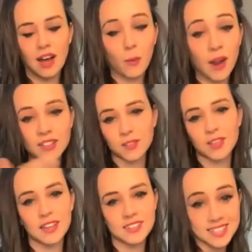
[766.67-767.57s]
I went to
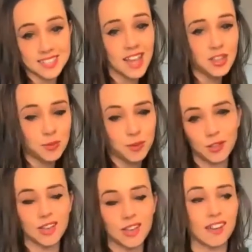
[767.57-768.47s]
the stage with
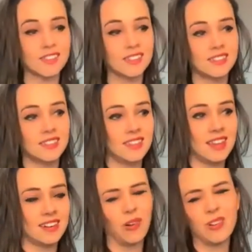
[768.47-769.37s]
you and
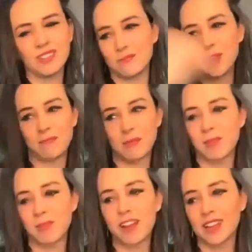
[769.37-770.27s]
all we
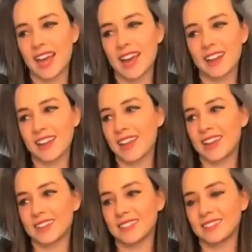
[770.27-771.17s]
play Kolkata
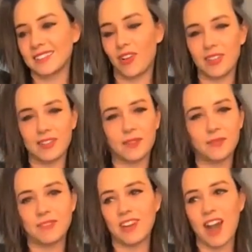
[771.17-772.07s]
and all
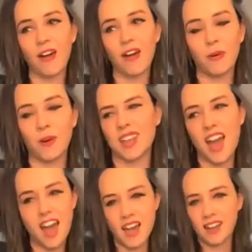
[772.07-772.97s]
the crowd was
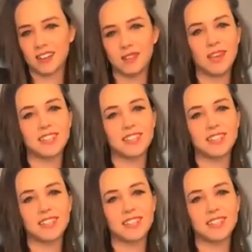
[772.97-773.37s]
amazing.